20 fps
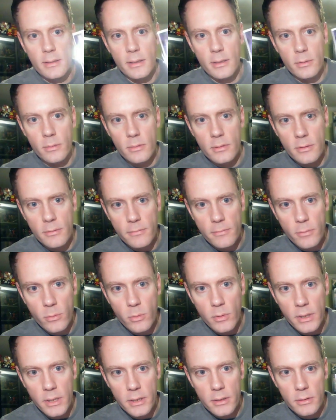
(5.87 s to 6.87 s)
This was a
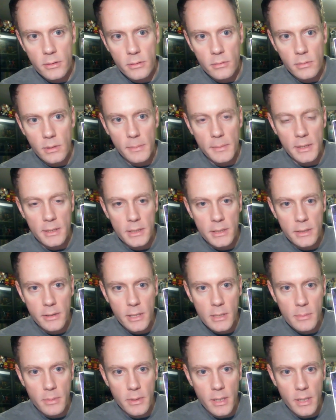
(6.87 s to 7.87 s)
4-issue limited
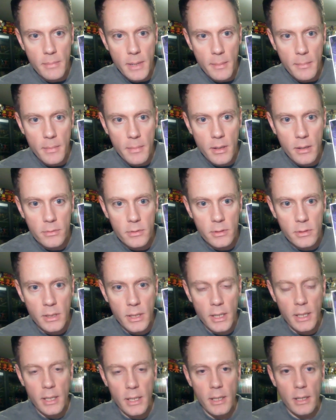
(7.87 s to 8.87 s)
series put out by Marvel,
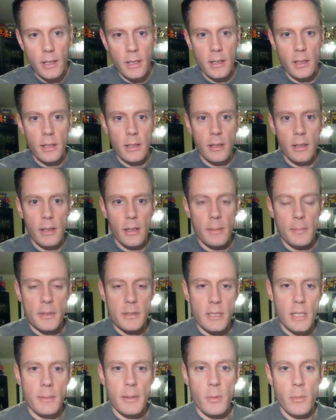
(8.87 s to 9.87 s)
and I'm going to
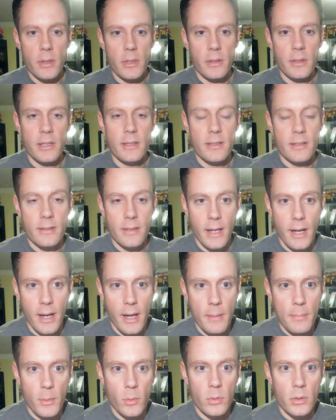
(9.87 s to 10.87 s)
talk about whether this is a
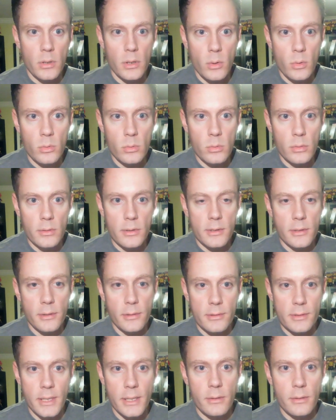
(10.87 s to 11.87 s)
hype or a hold, so
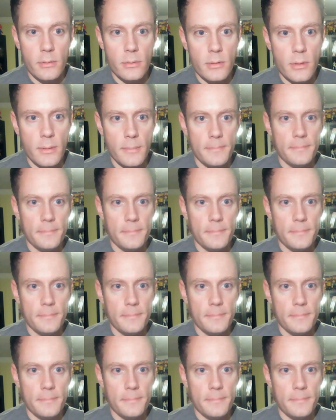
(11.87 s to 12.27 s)
stay tuned.